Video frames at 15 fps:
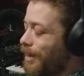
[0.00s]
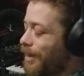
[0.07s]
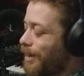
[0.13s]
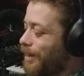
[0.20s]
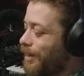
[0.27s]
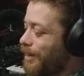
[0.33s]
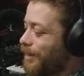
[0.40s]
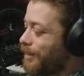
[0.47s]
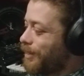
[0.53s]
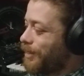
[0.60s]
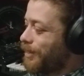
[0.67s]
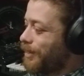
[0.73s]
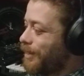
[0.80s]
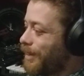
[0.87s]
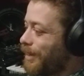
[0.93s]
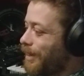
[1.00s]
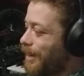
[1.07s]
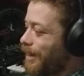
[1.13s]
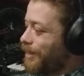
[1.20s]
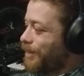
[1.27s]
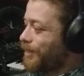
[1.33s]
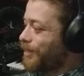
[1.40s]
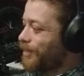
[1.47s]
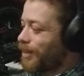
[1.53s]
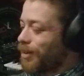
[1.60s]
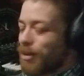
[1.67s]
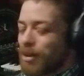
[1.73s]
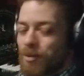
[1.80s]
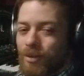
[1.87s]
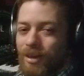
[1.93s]

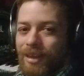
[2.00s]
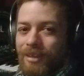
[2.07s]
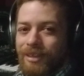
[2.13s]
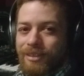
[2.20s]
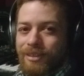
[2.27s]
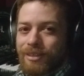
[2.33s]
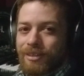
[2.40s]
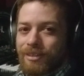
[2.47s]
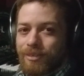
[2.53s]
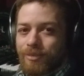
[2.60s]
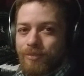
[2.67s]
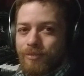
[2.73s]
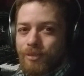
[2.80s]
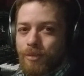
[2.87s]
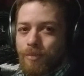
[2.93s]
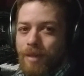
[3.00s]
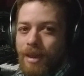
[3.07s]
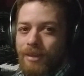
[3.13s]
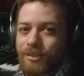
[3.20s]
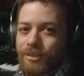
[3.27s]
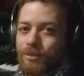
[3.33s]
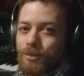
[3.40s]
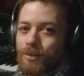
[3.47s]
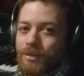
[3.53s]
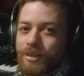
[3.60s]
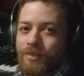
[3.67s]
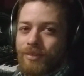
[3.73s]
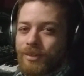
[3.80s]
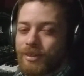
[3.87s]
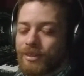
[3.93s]
I like to master
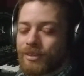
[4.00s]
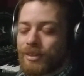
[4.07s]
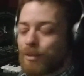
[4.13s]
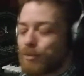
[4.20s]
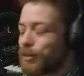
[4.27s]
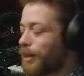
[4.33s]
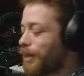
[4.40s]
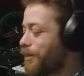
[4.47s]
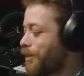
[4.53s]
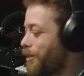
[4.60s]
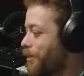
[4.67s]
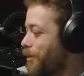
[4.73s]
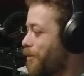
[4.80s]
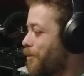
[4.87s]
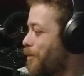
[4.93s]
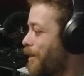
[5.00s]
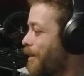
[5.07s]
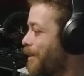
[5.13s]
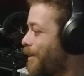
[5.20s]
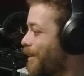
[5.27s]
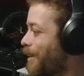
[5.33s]
whatever it is that I'm trying to do, man,